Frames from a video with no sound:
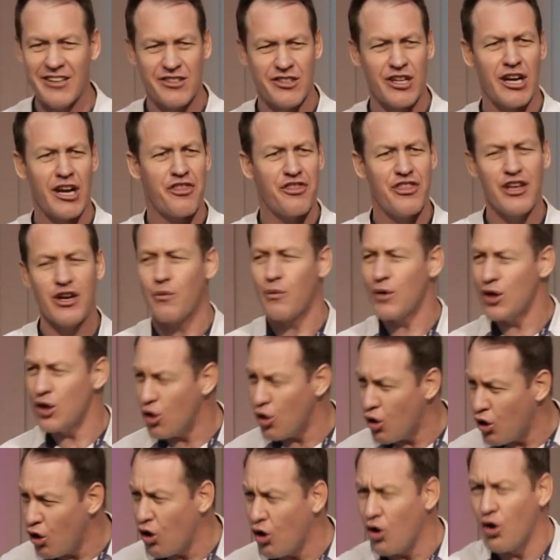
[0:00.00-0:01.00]
that I think we
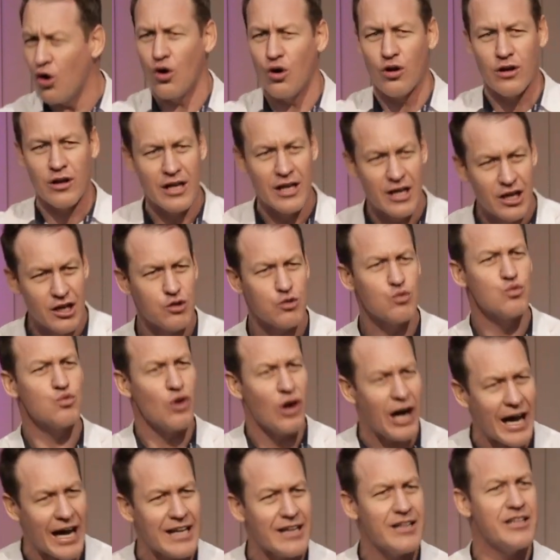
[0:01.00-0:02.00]
all
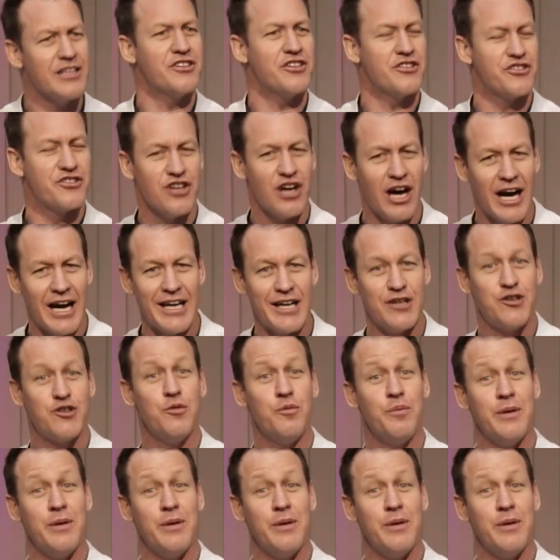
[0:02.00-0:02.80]
rightly desire to